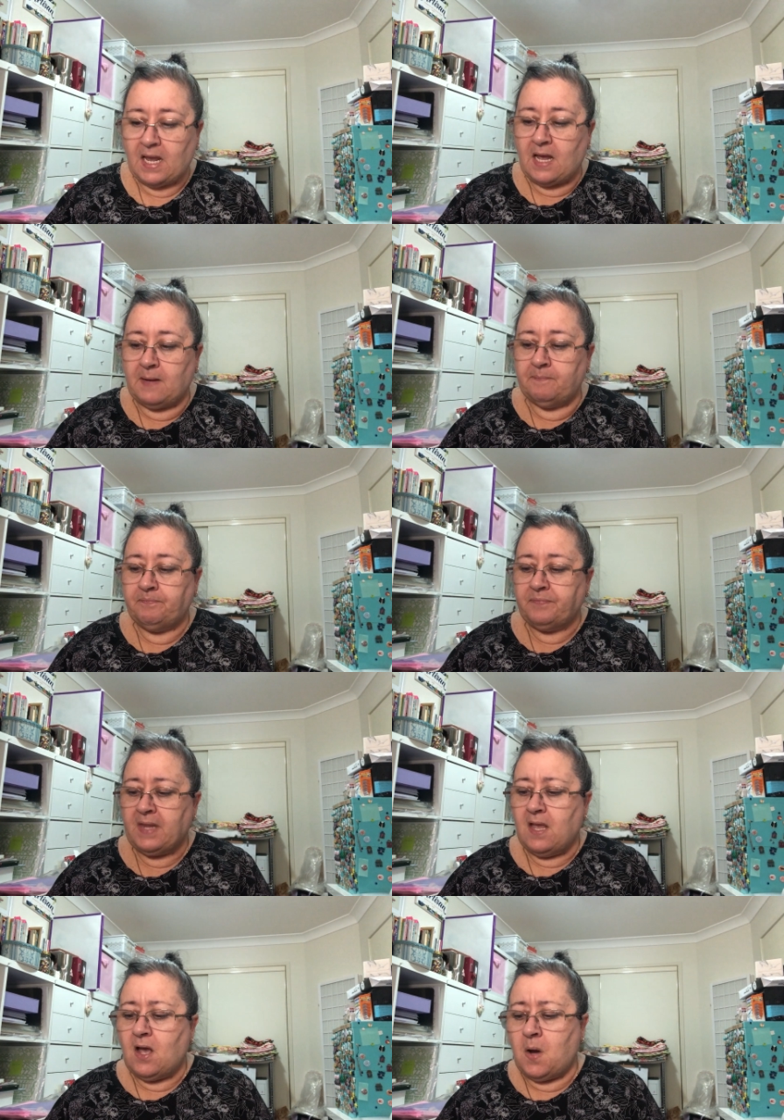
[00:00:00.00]

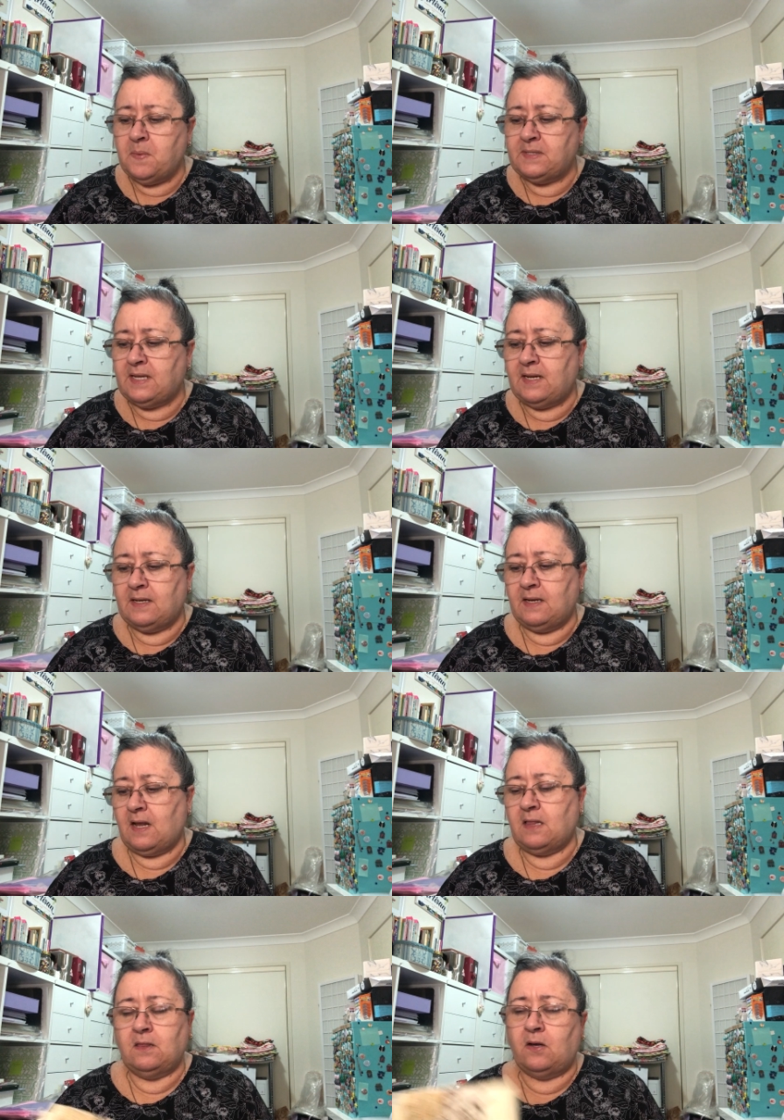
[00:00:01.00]
I was in
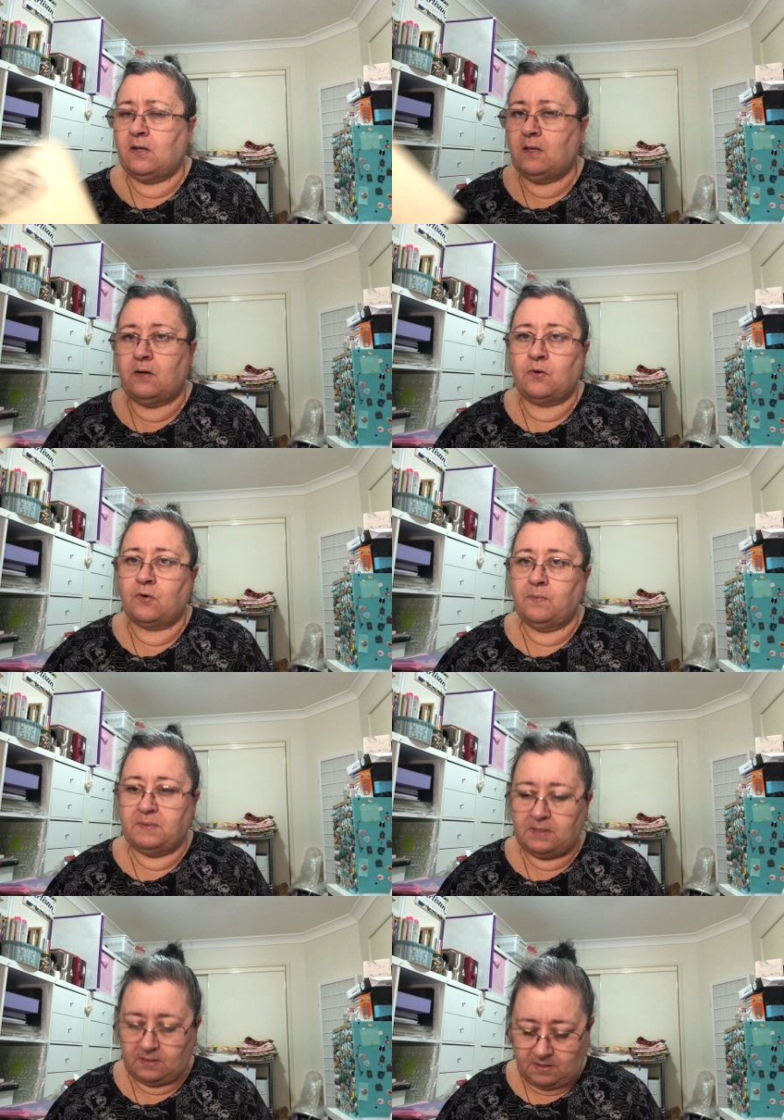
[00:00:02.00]
a lot of
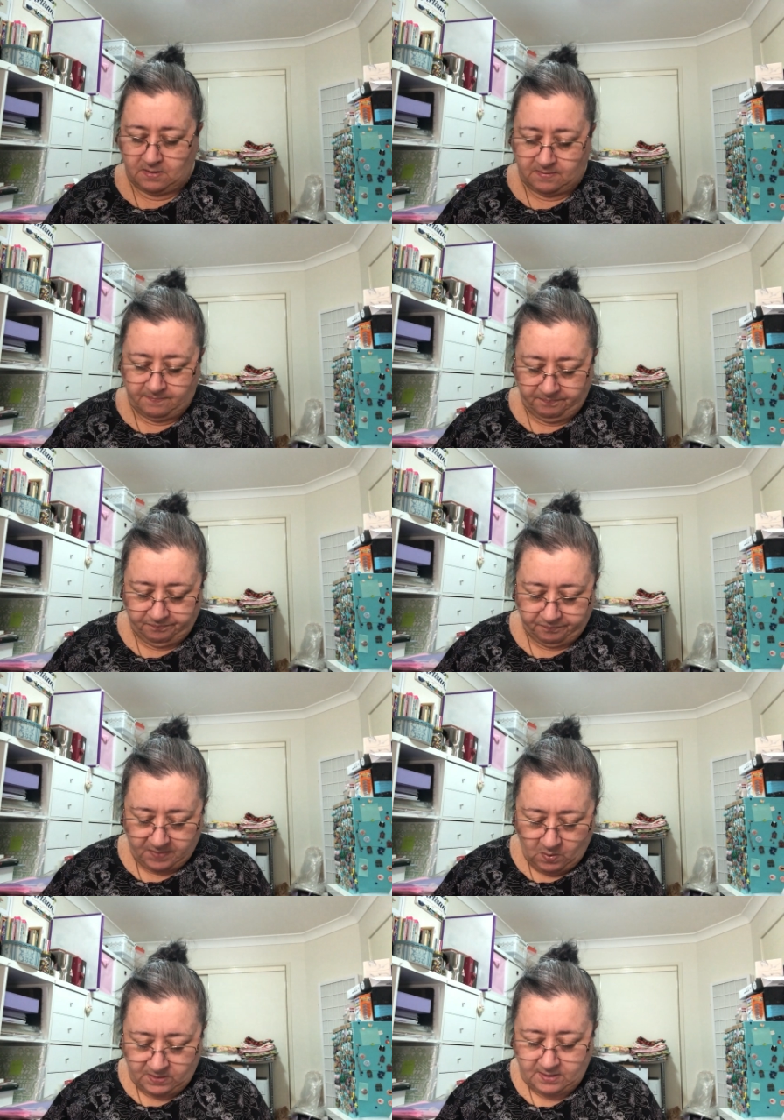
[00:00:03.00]
groups.
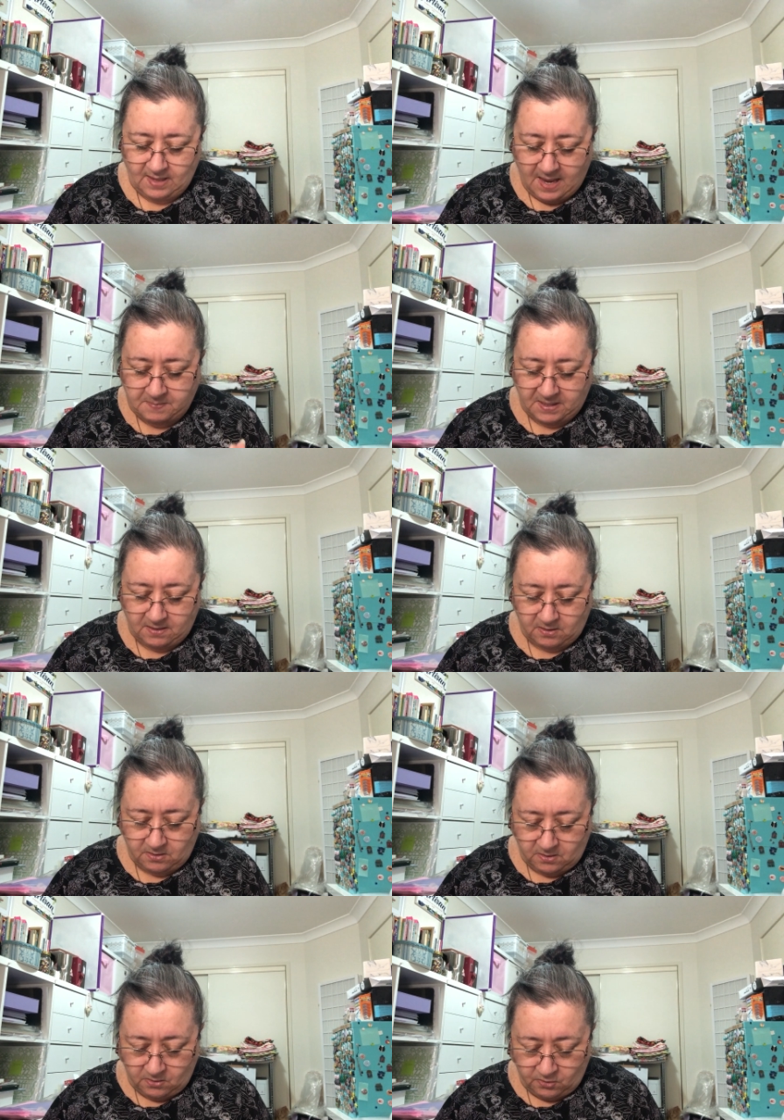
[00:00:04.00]
I still am in a
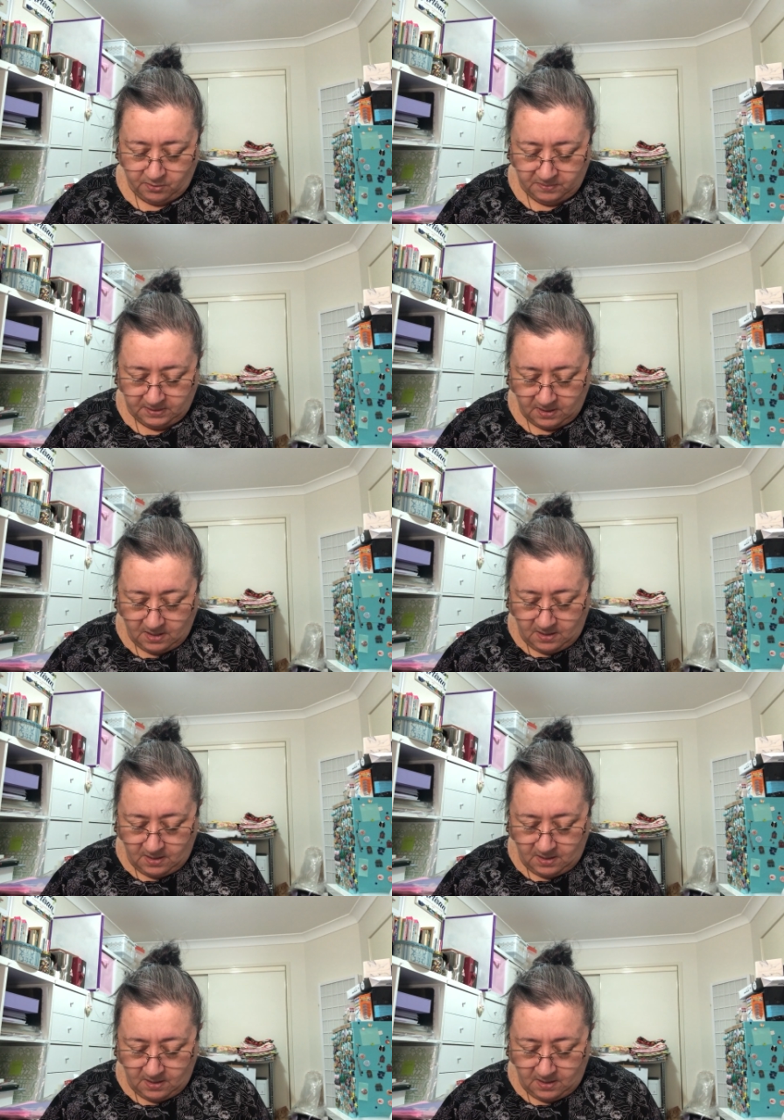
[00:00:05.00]
lot of groups,